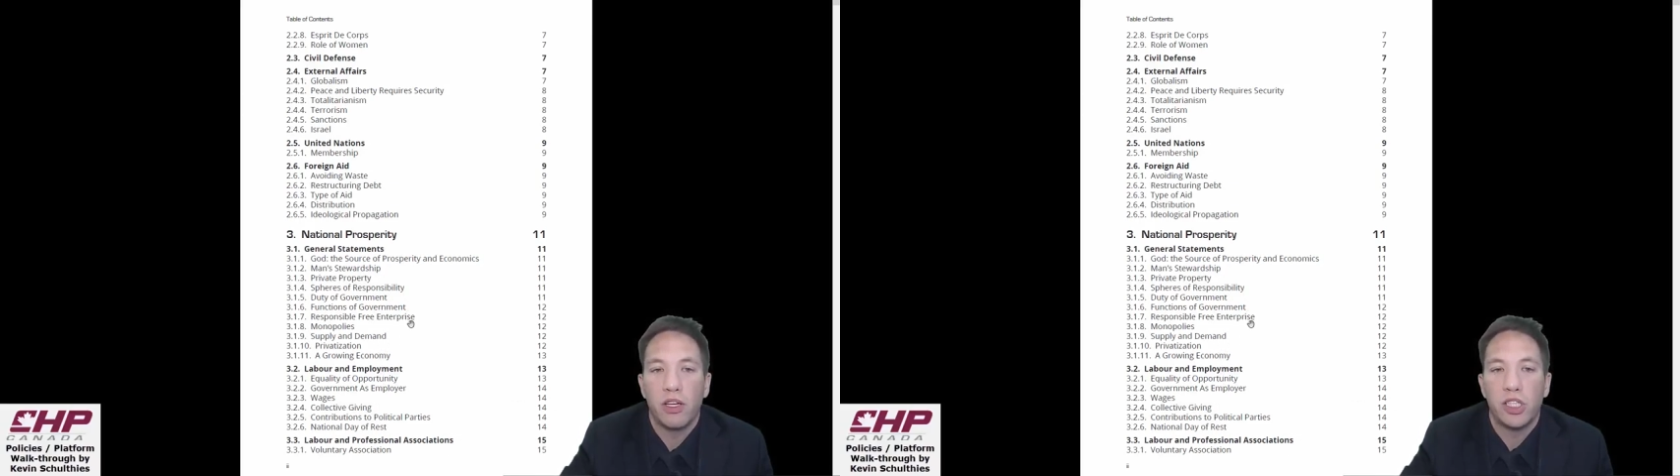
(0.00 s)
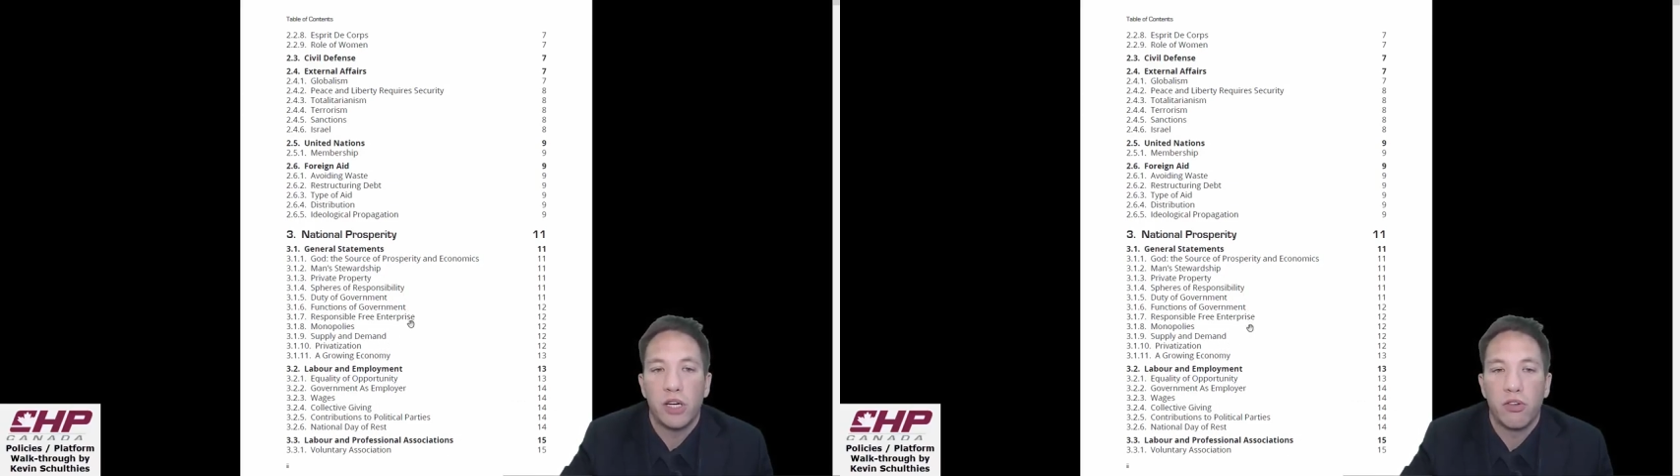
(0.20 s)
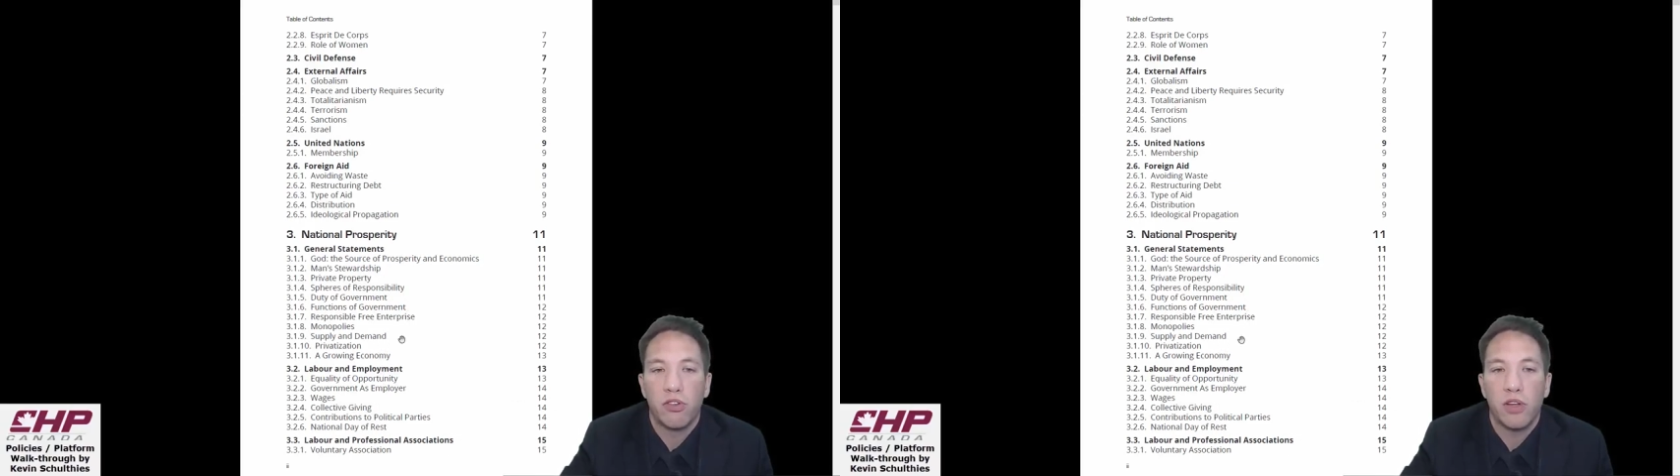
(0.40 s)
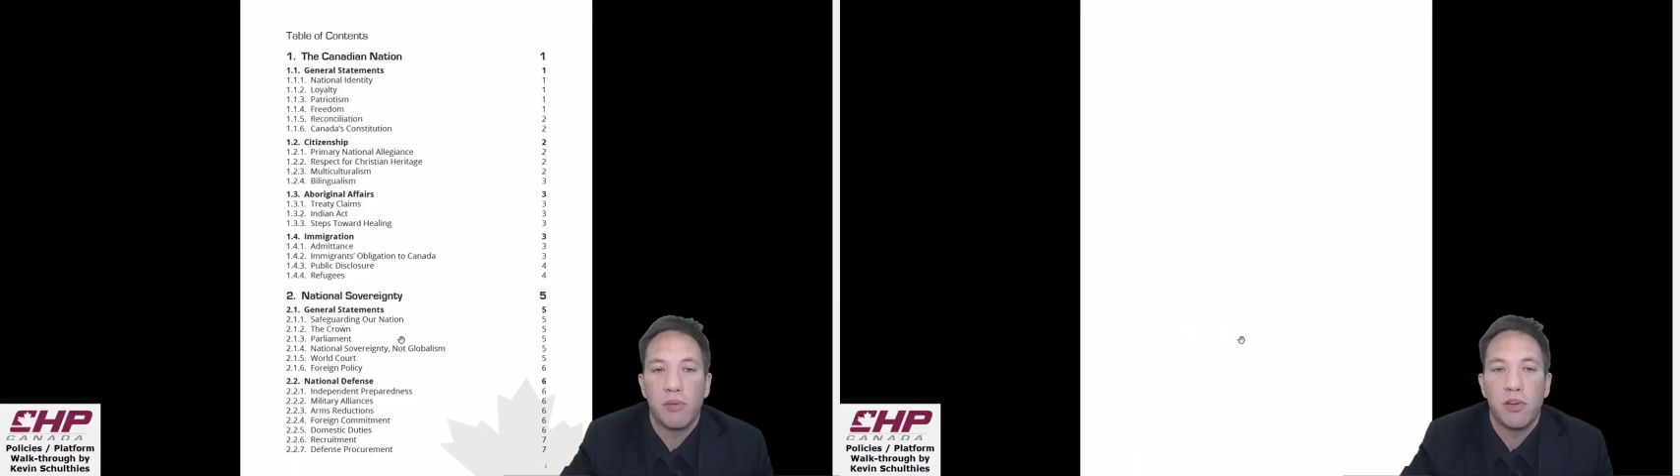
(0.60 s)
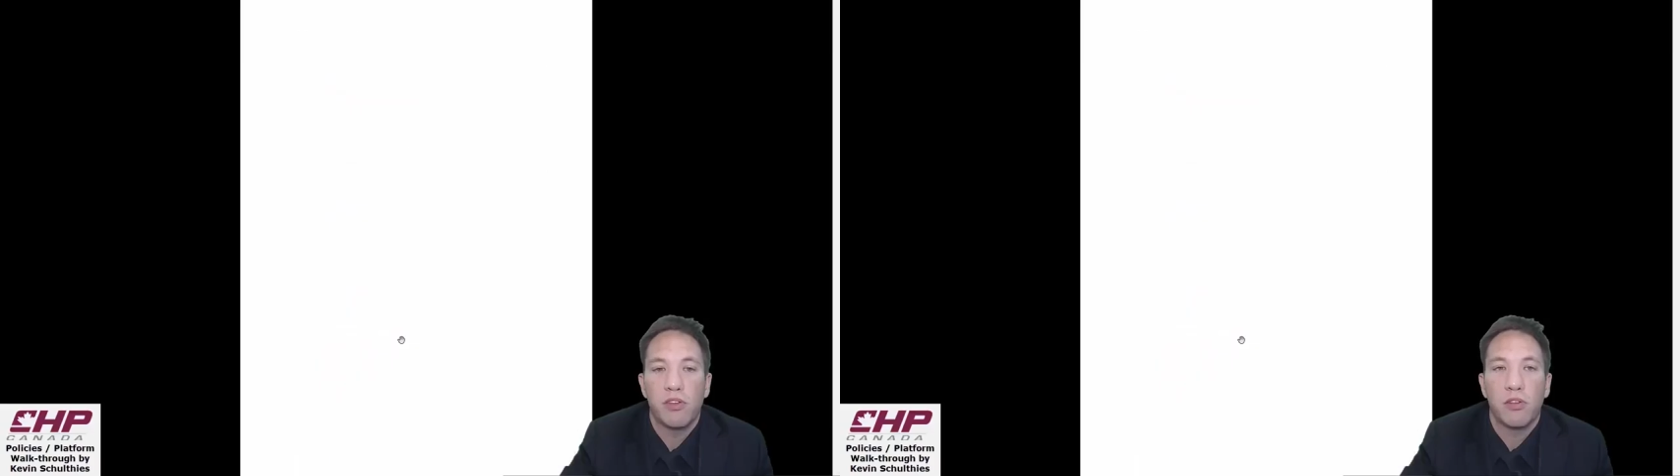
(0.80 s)
General
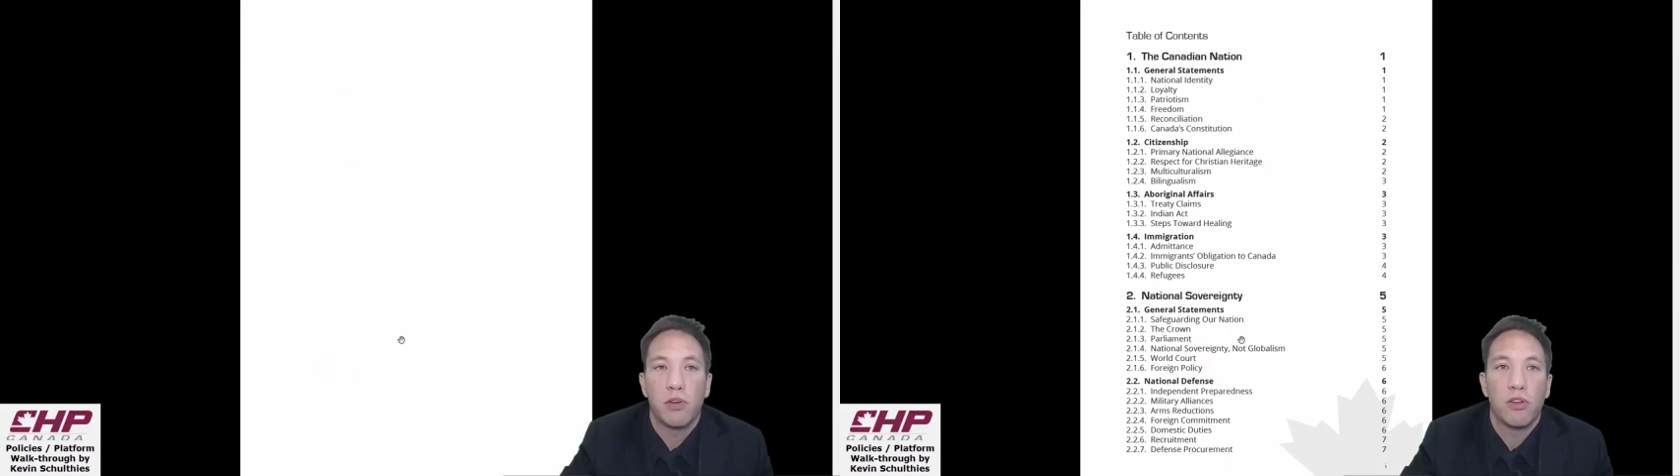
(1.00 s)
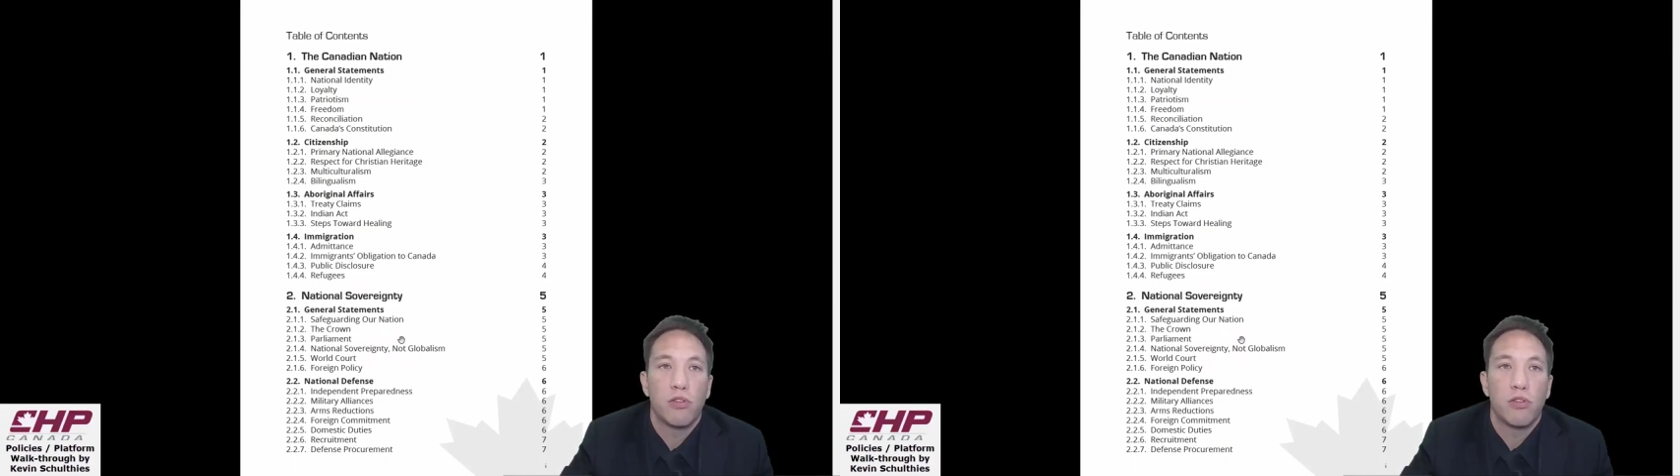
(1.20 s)
statements, and we do